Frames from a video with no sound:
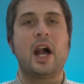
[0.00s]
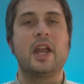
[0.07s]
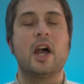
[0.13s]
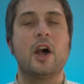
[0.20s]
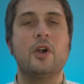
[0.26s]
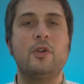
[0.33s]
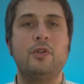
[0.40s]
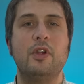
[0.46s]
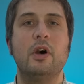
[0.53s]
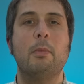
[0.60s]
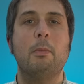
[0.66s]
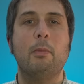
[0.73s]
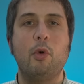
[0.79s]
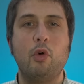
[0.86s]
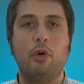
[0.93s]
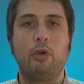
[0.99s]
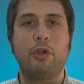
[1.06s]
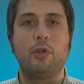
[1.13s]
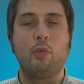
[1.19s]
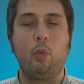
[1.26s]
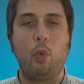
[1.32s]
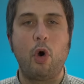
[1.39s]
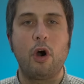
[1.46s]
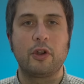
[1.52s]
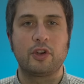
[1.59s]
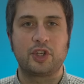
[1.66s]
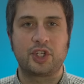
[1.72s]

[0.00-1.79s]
I own more than one